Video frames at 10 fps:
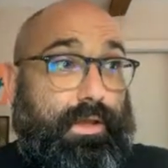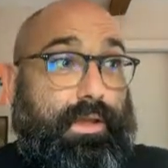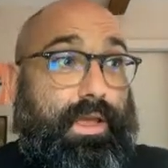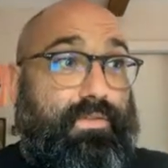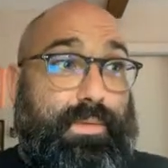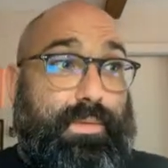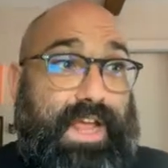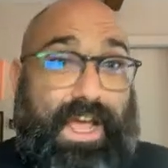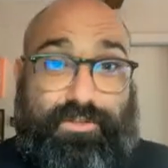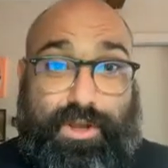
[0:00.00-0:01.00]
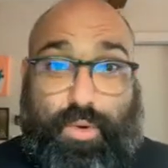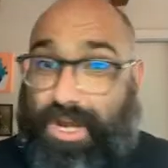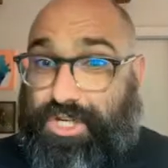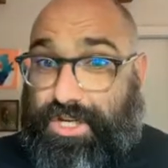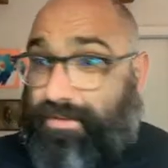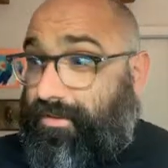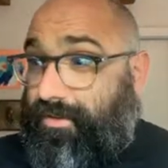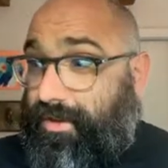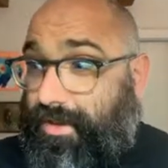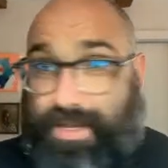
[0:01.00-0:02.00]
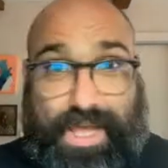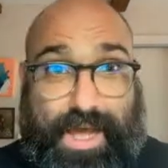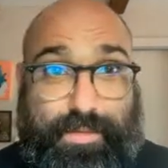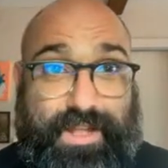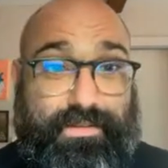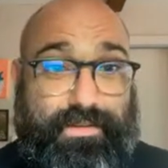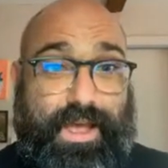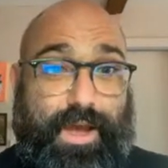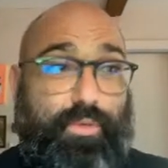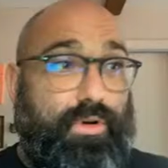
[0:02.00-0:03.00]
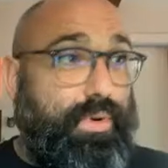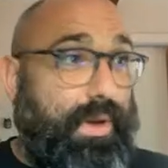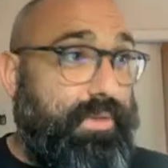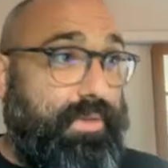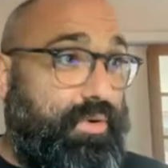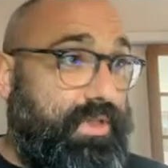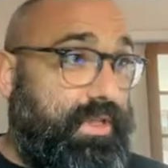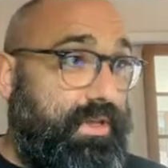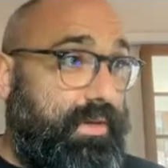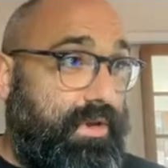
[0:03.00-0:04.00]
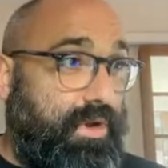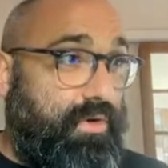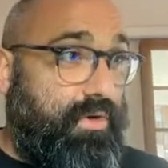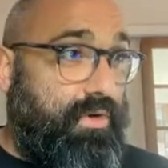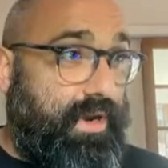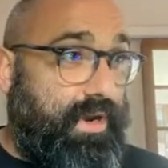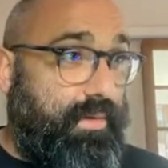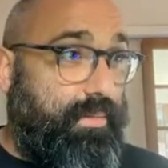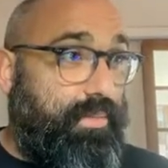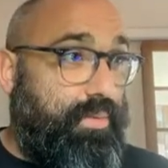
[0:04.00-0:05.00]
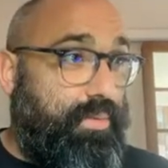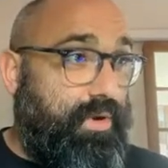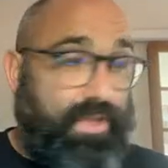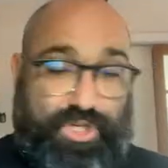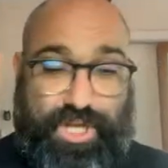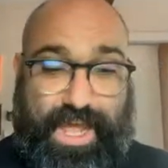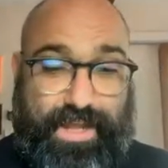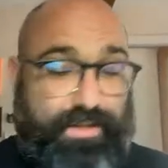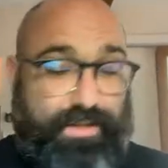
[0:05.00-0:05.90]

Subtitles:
if anybody has any questions, comments, I'm going to go over here and I'm going to put in the chat